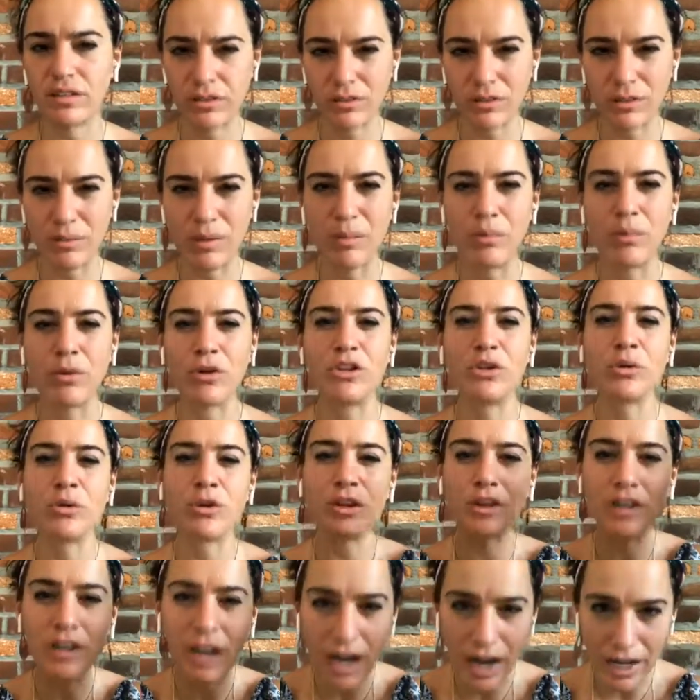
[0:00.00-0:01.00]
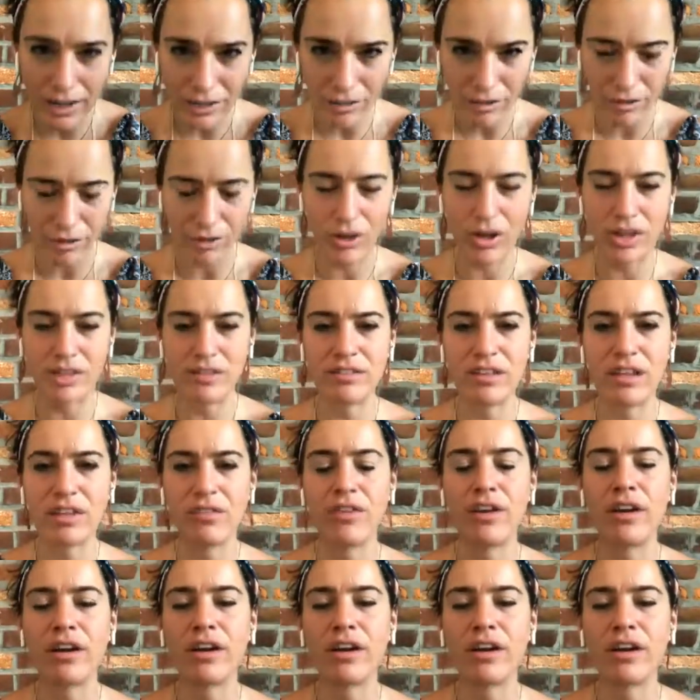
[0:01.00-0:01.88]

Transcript: Remember, you are not your thoughts out there.